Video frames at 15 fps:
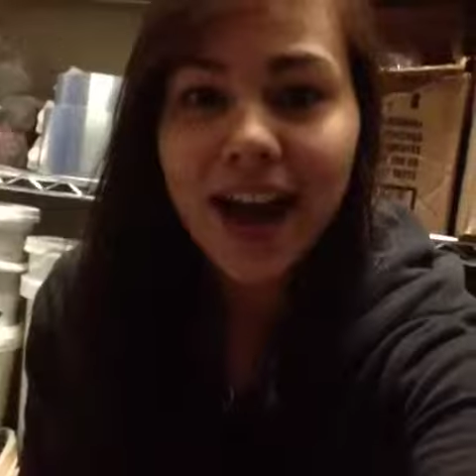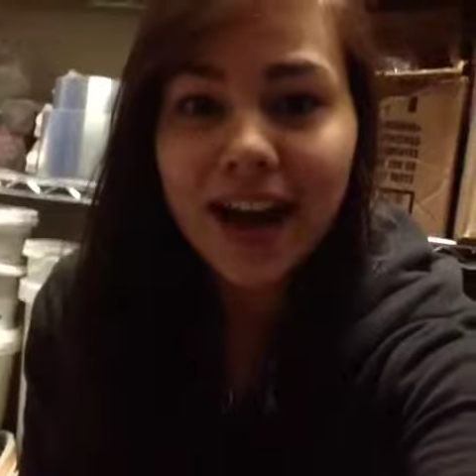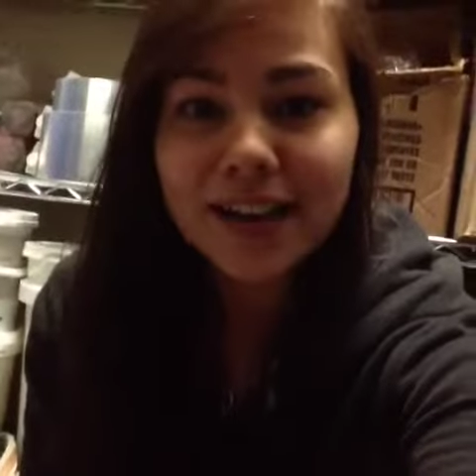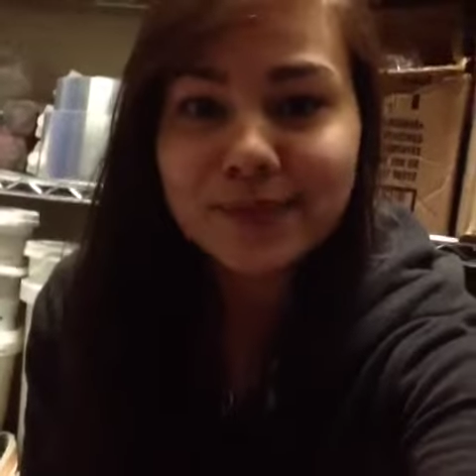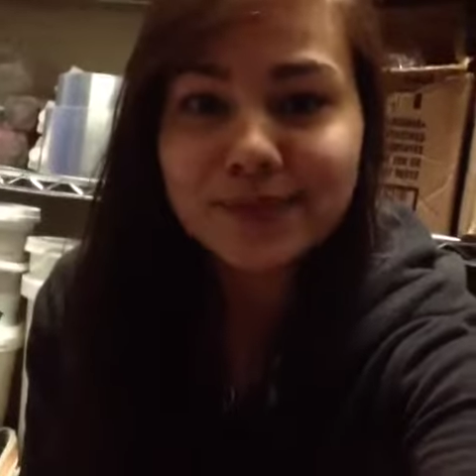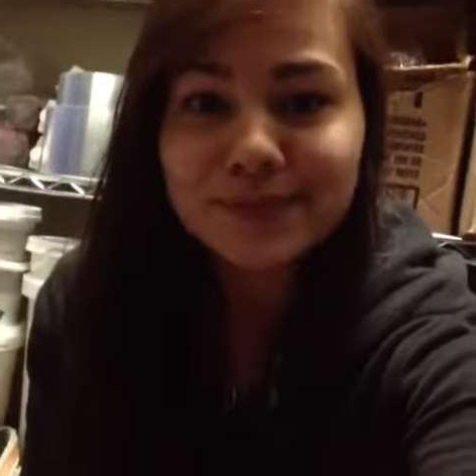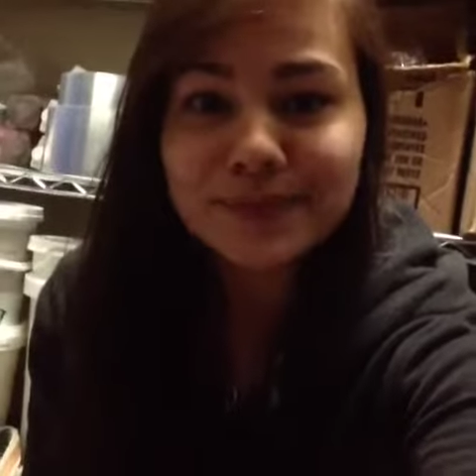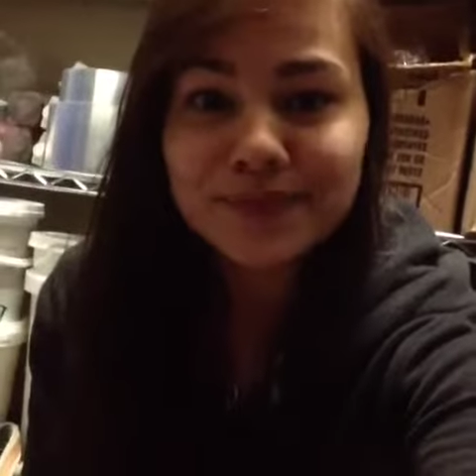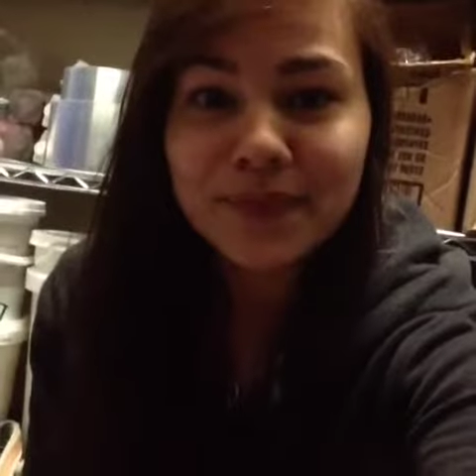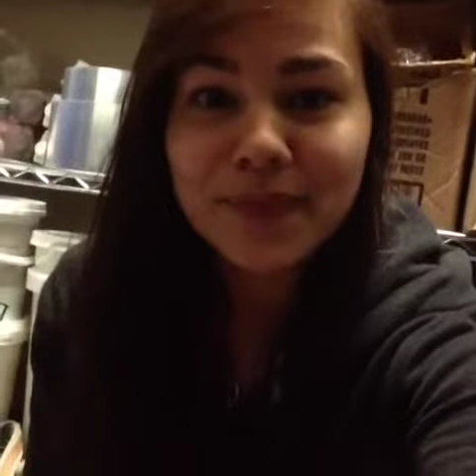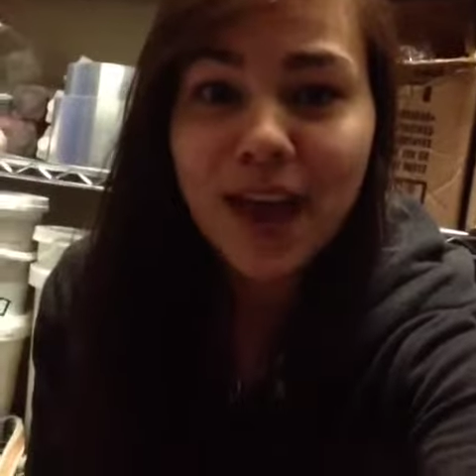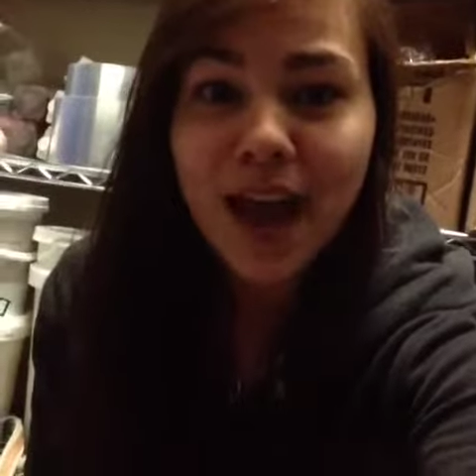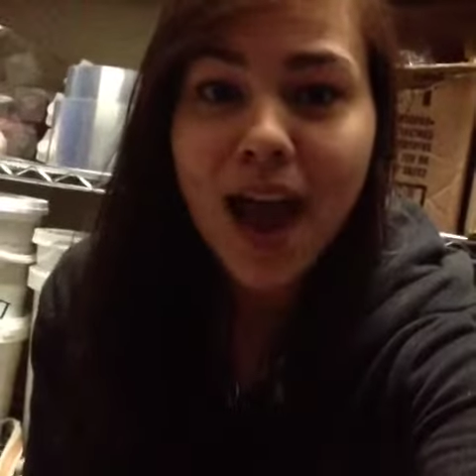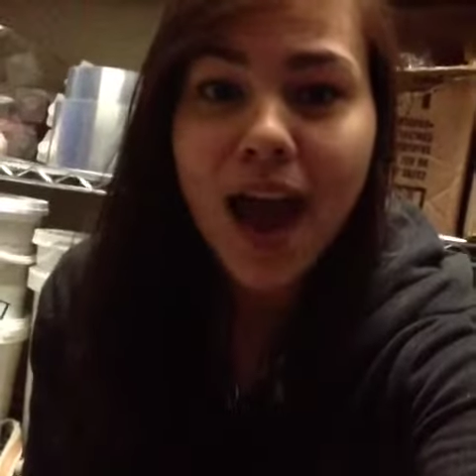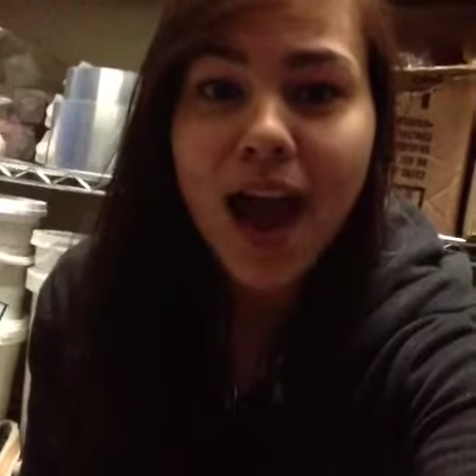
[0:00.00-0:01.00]
Hi,
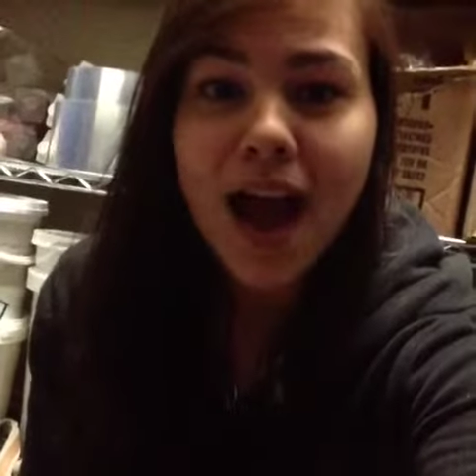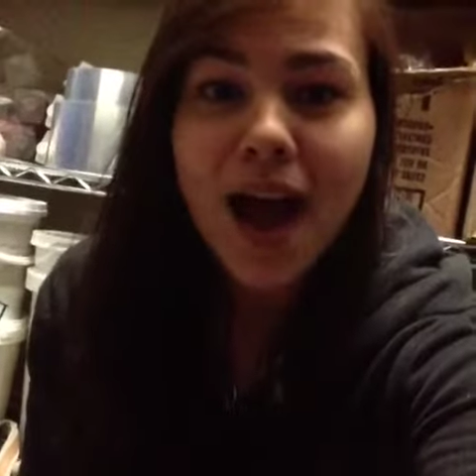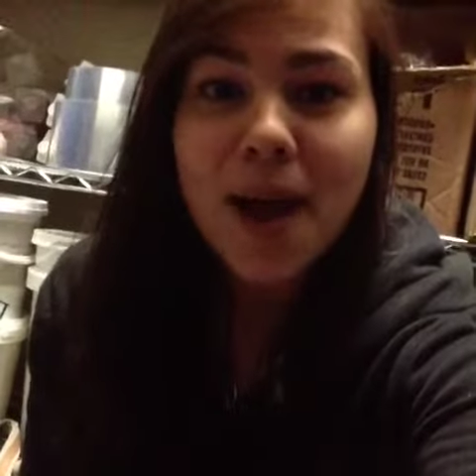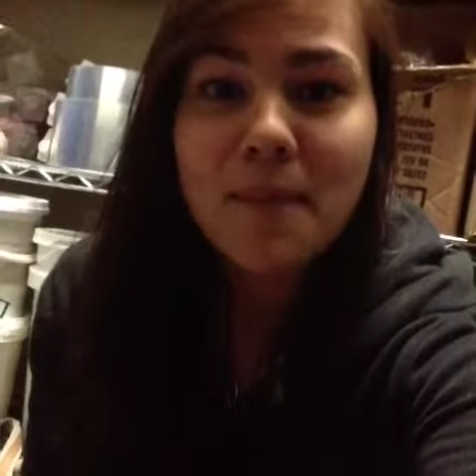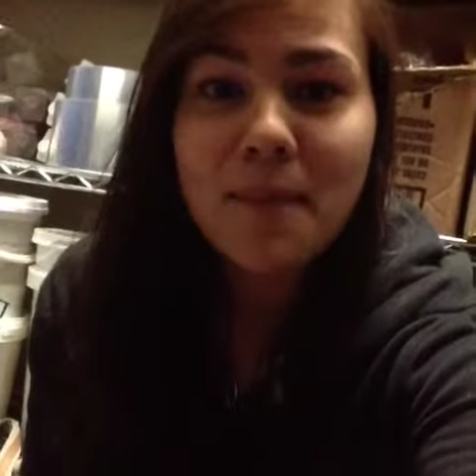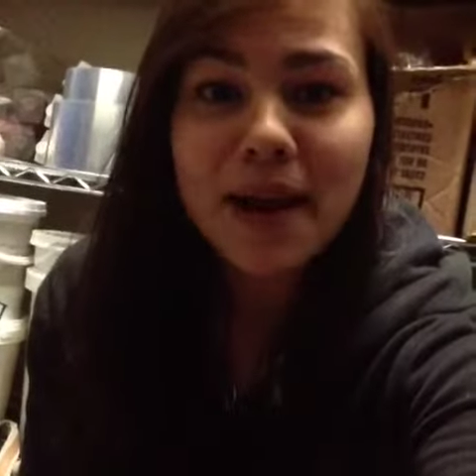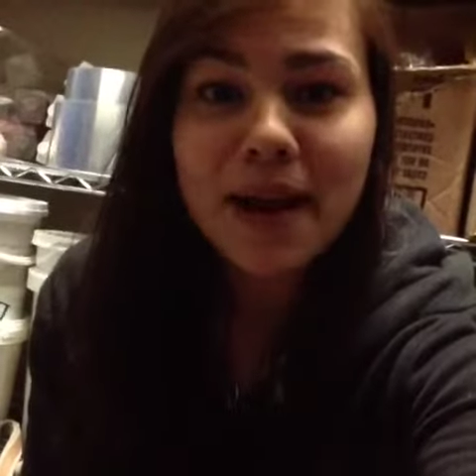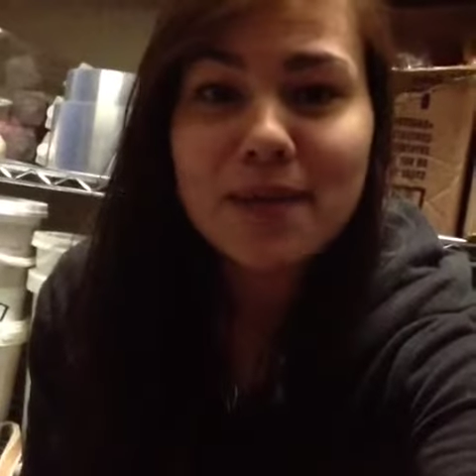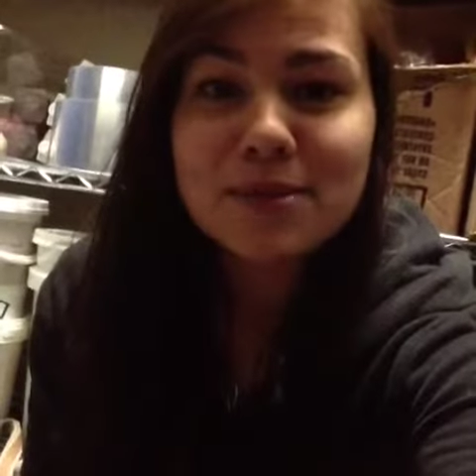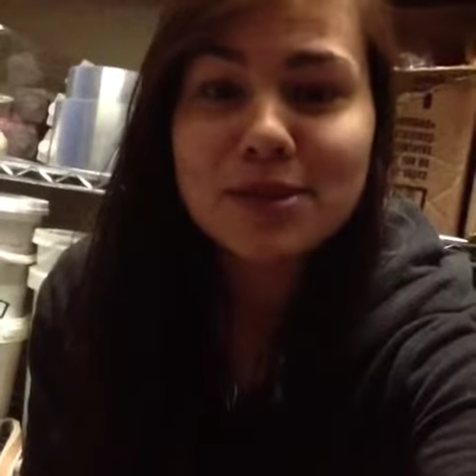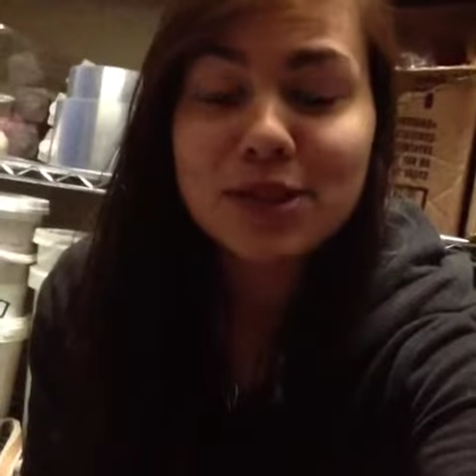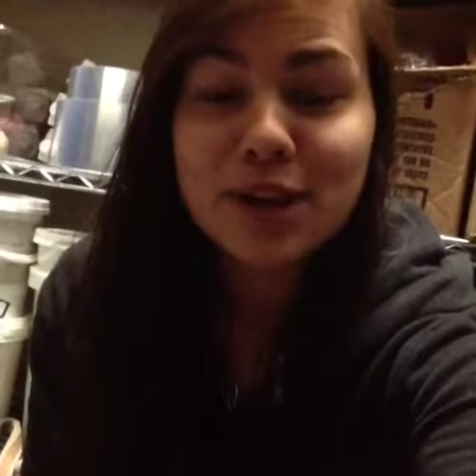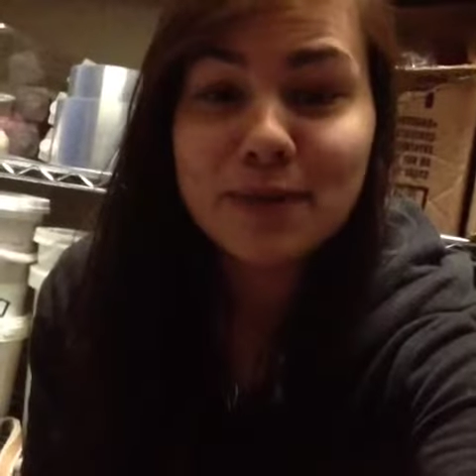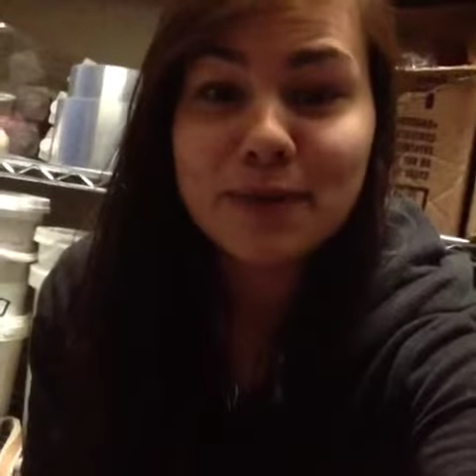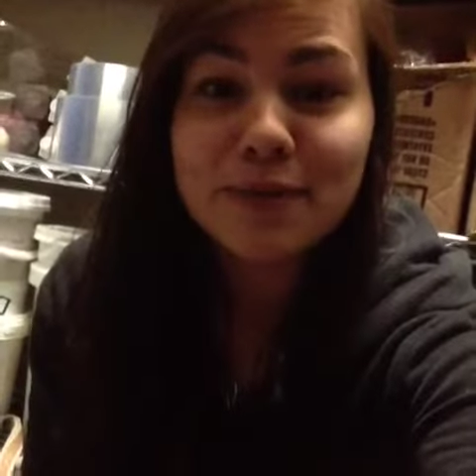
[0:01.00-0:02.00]
my name
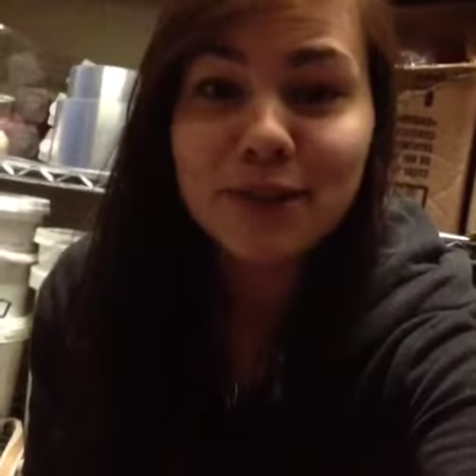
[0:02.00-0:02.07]
is Kirby